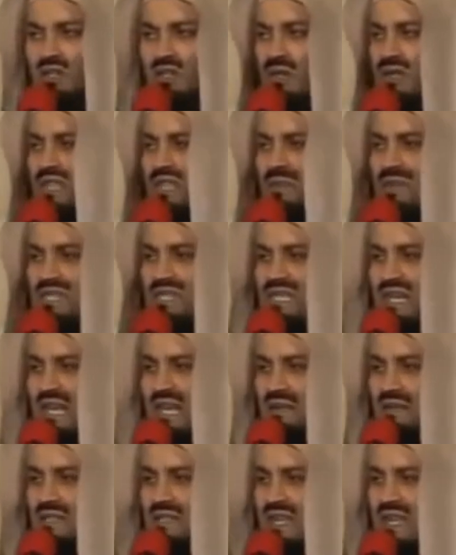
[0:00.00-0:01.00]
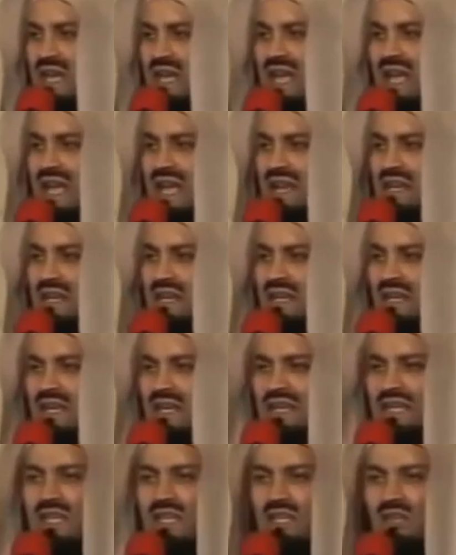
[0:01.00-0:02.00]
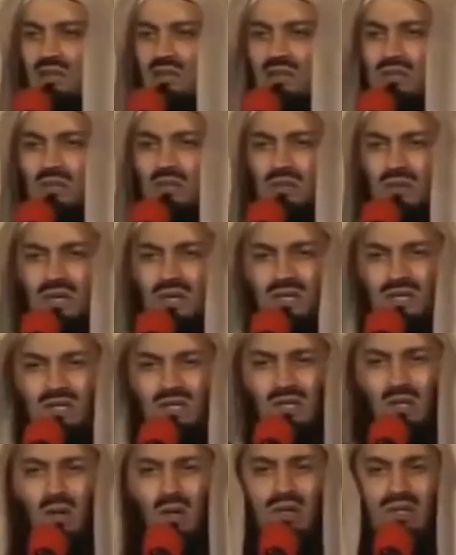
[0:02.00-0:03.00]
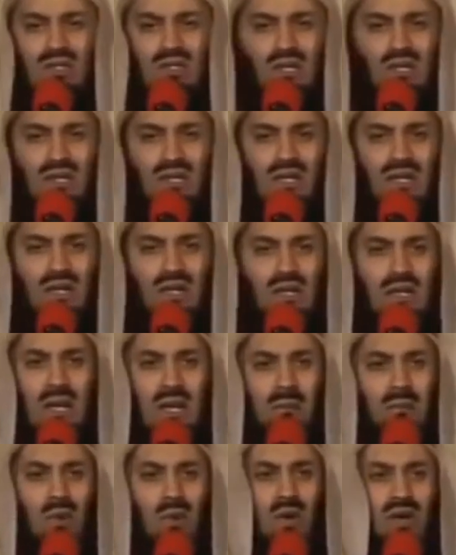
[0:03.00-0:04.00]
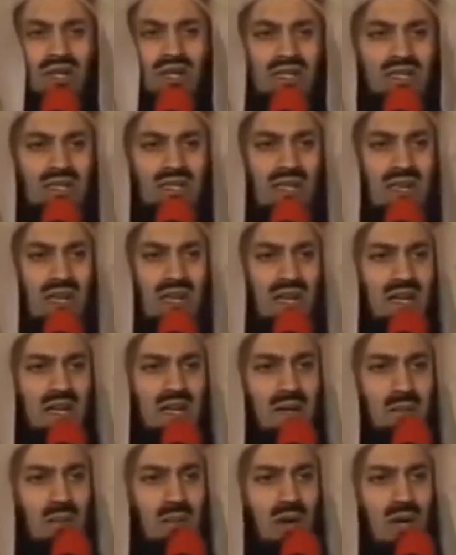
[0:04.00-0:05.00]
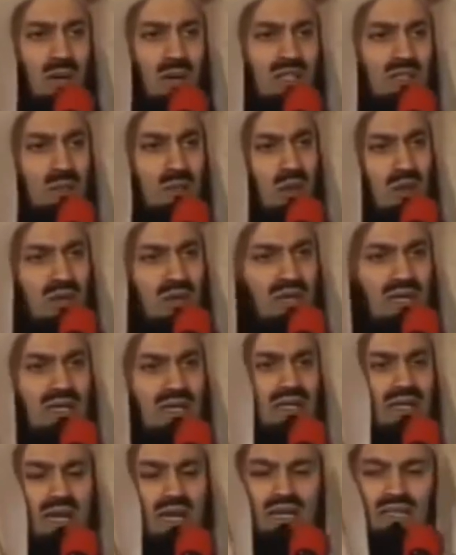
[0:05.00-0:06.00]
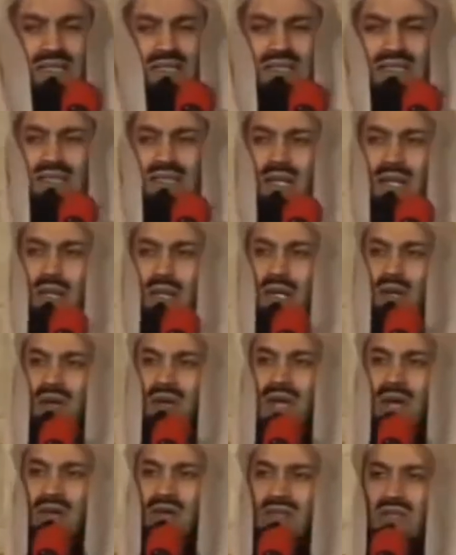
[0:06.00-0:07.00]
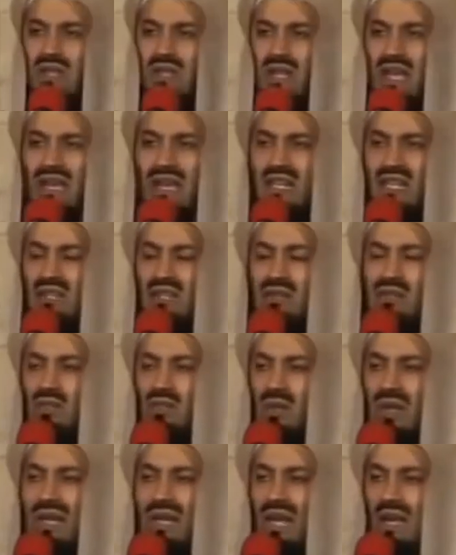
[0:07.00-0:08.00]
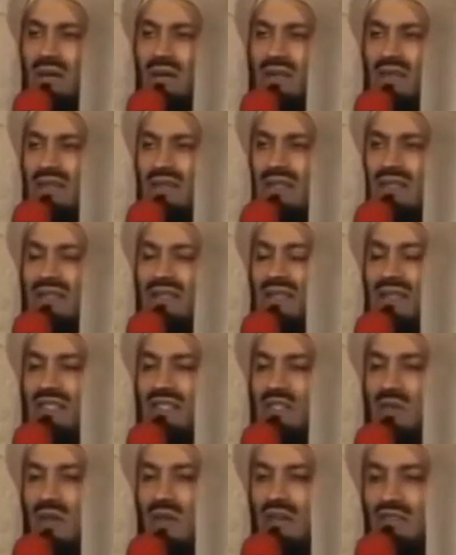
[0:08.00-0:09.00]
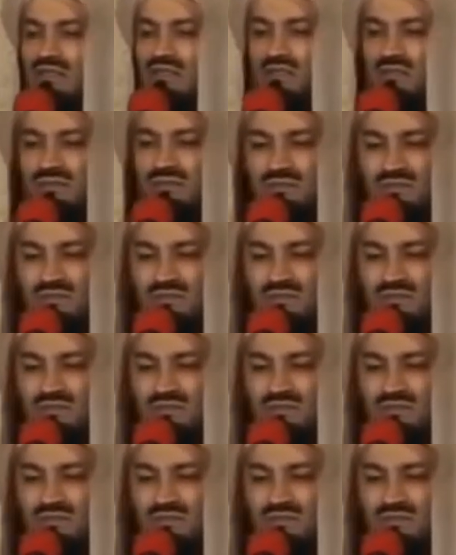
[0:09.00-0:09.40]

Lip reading: He took them as slaves and he used to slaughter their boys. A little boy was born, cut and thrown out. And he used to allow the little girls to live.